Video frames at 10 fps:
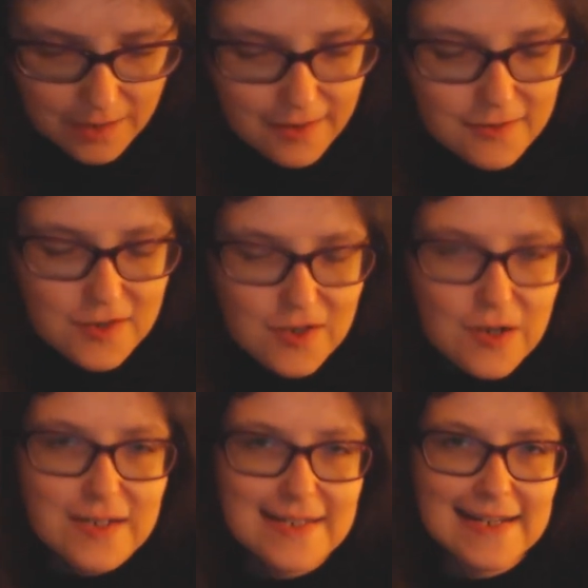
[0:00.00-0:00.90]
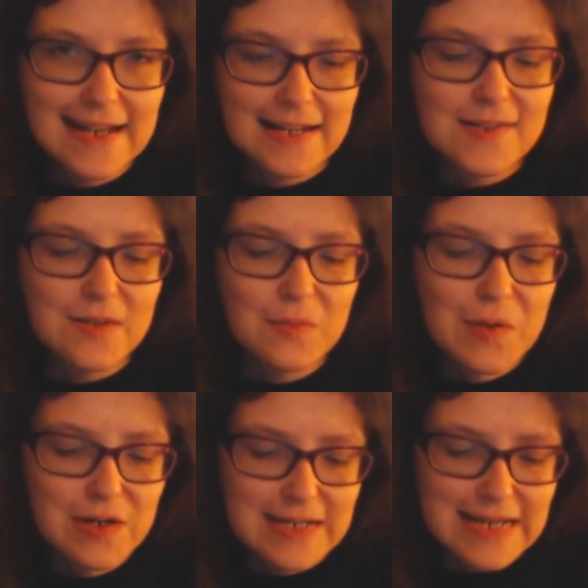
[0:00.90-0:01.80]
And then the doctor scans the
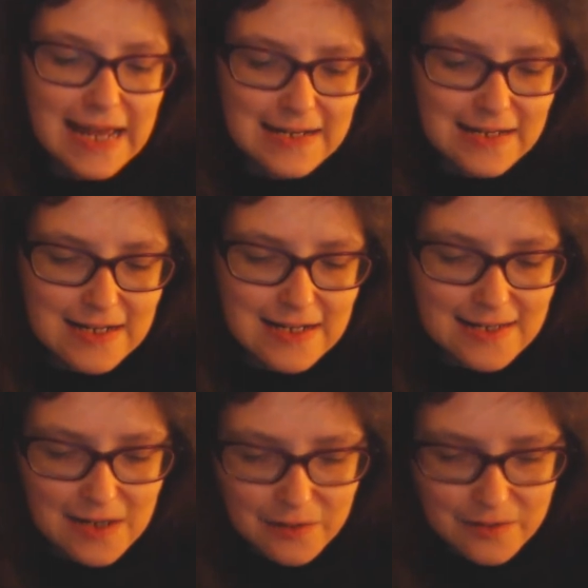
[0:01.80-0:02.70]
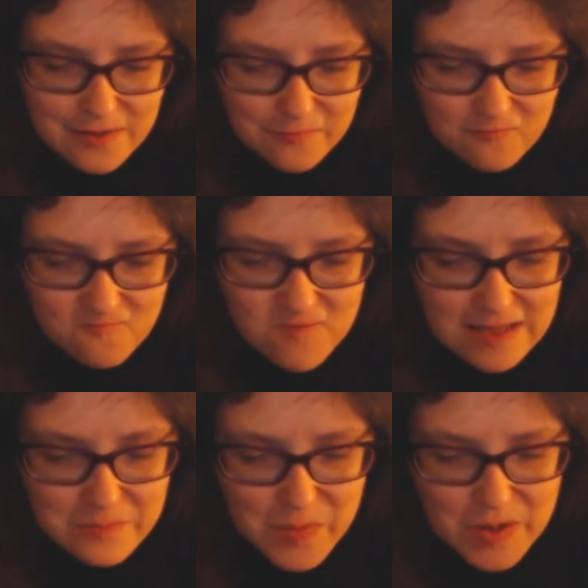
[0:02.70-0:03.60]
water and it turns out it's
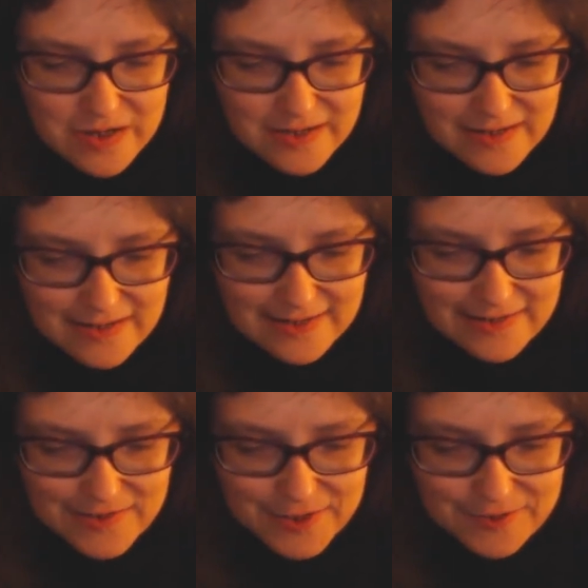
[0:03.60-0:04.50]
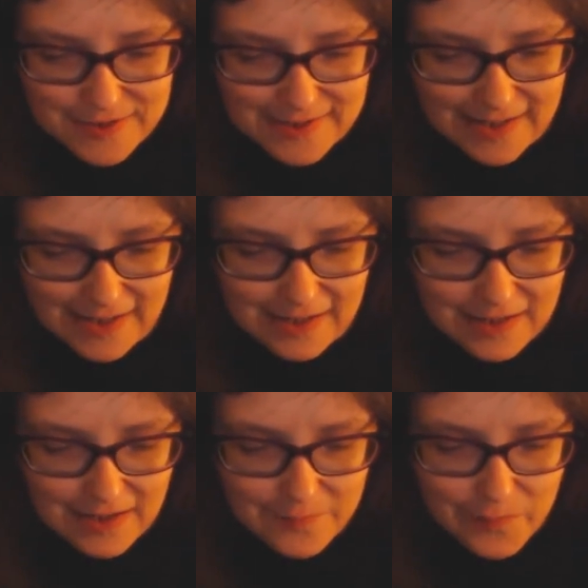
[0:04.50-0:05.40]
really poisonous and
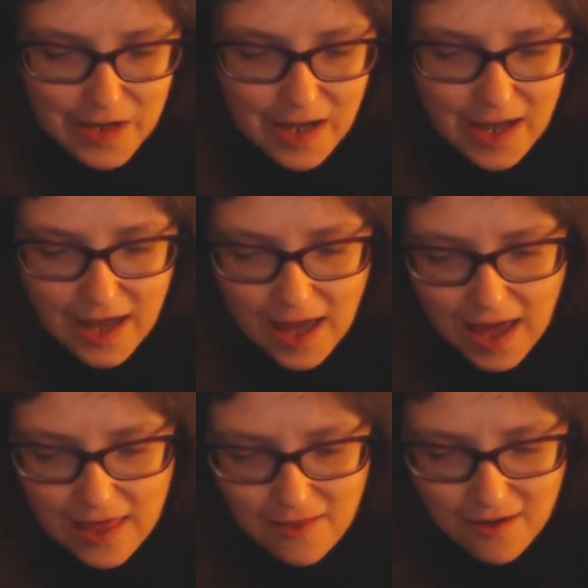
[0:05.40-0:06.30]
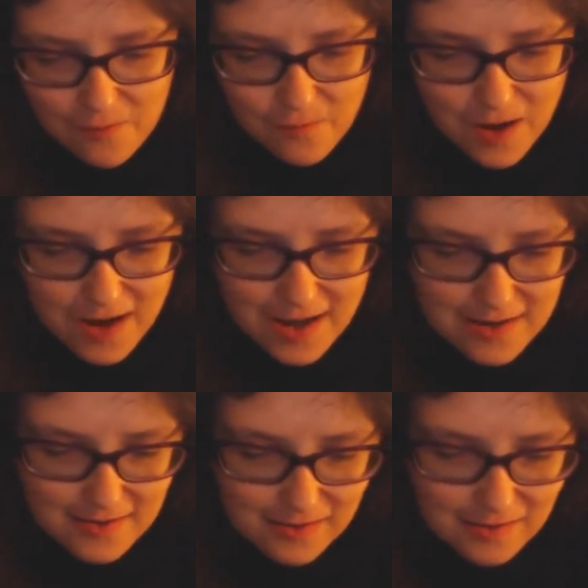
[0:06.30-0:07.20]
toxic. And then we're
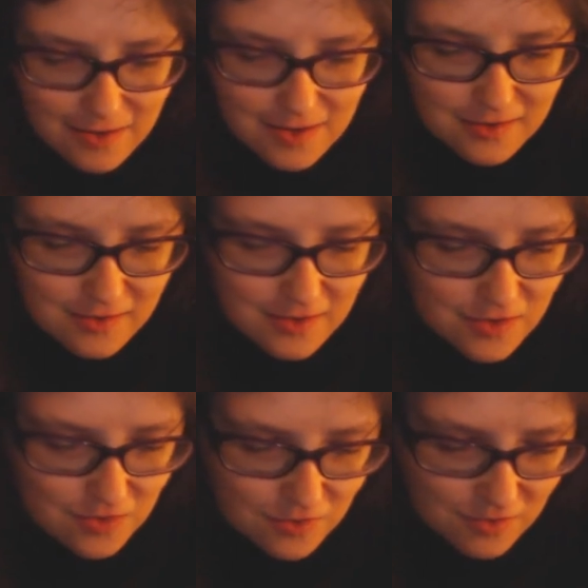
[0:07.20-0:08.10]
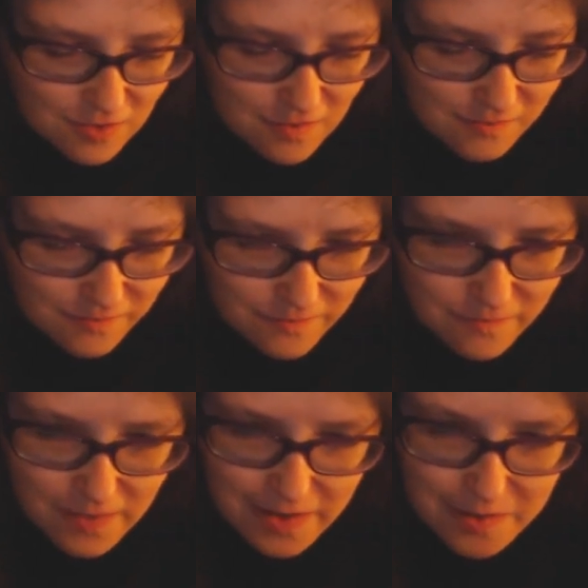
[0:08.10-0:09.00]
inside a sort of
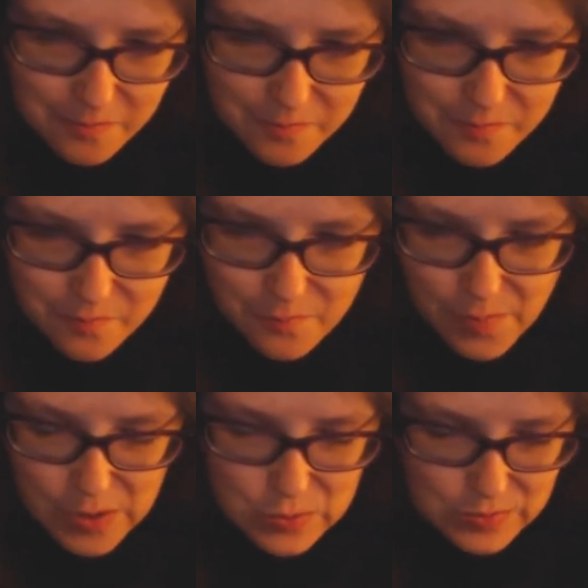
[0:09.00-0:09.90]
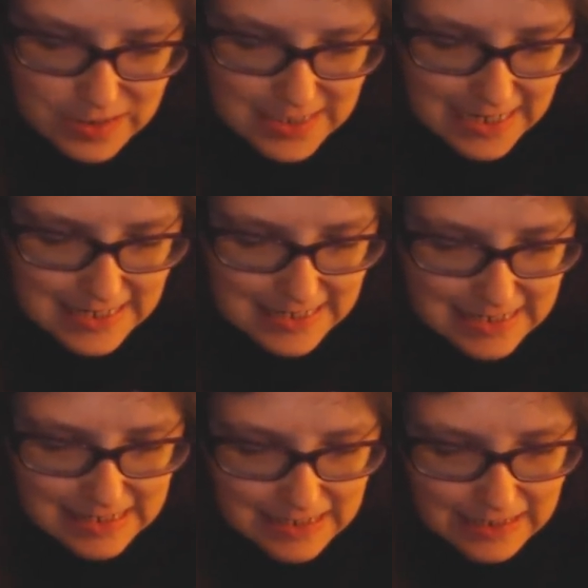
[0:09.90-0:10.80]
boat
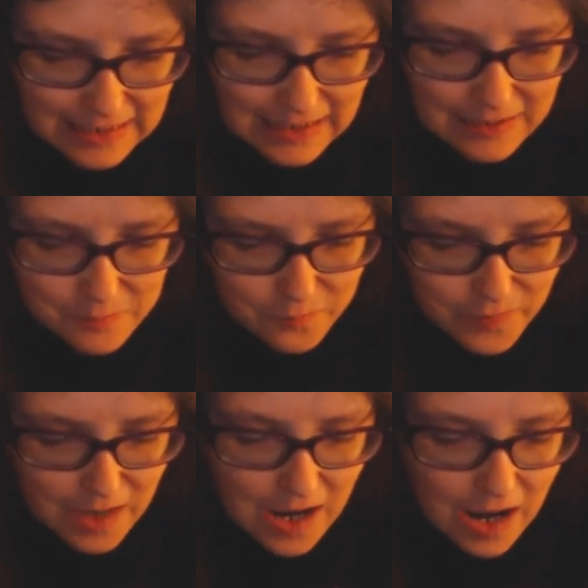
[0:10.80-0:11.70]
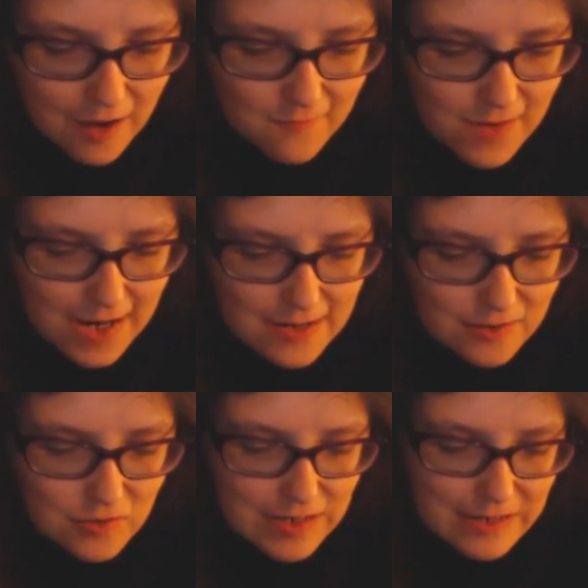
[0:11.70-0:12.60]
tenty thing, and
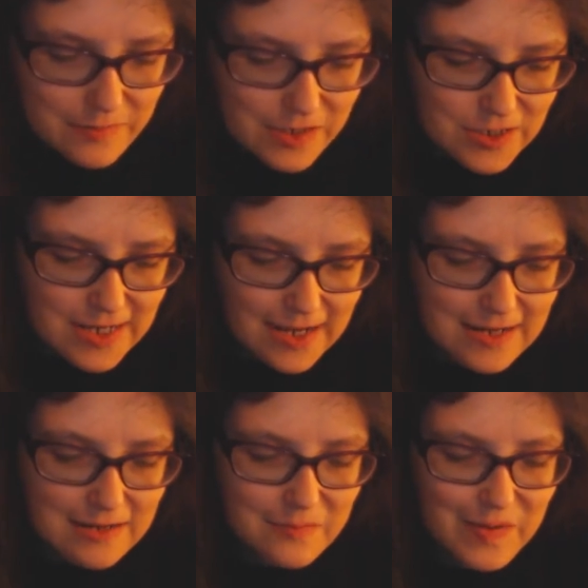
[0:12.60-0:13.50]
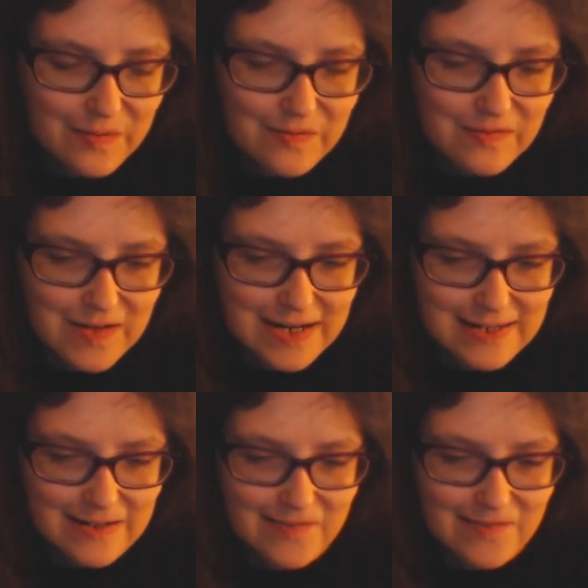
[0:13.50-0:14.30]
Ryan and Graham are chatting about Grace.